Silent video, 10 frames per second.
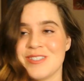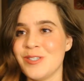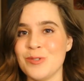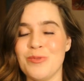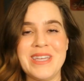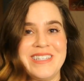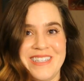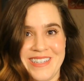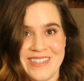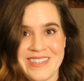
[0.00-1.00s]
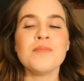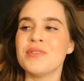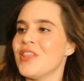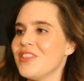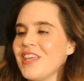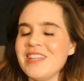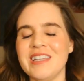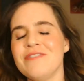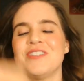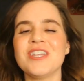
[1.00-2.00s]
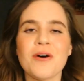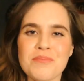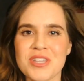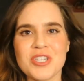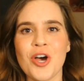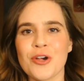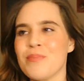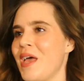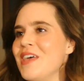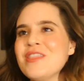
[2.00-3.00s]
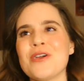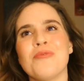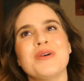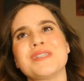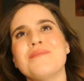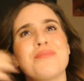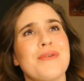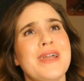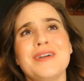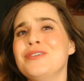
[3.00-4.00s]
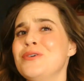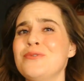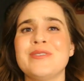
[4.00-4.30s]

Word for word: Sweet. But then they lifted up the tarp and there was a brand new